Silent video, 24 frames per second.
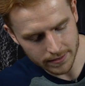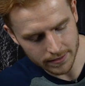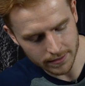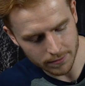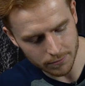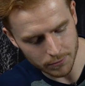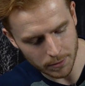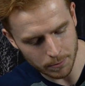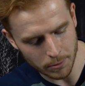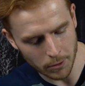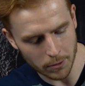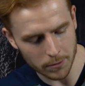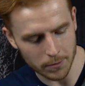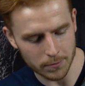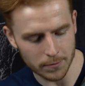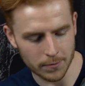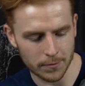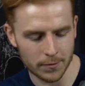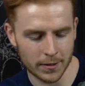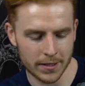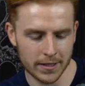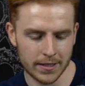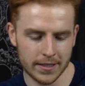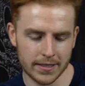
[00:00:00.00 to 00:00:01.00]
we pulled
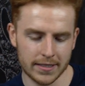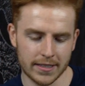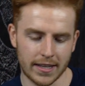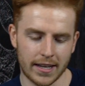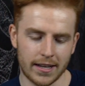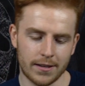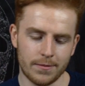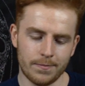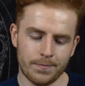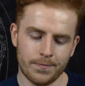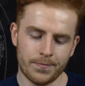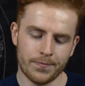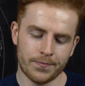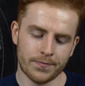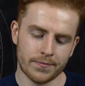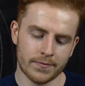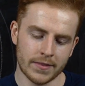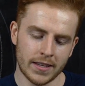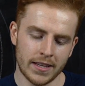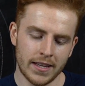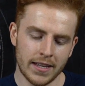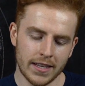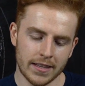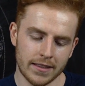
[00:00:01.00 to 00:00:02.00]
one of these out.
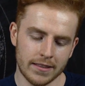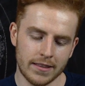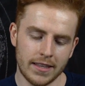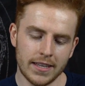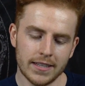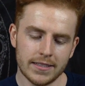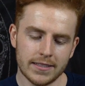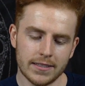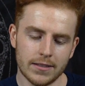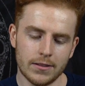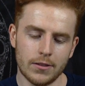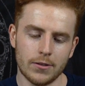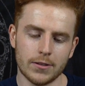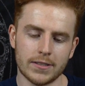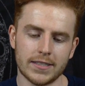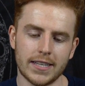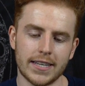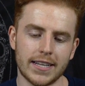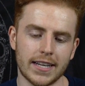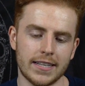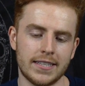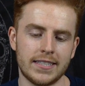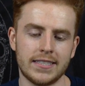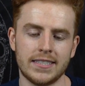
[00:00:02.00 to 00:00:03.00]
This looks
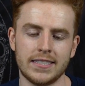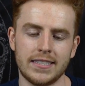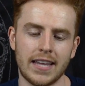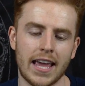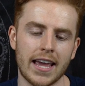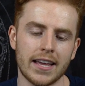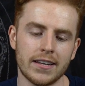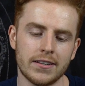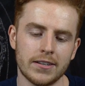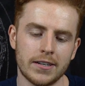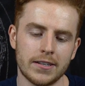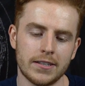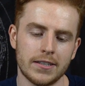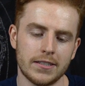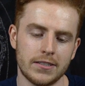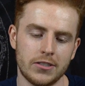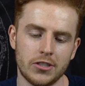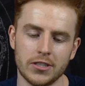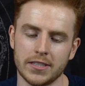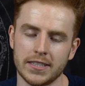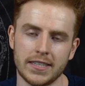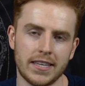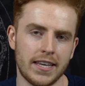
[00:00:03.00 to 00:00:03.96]
like a standard just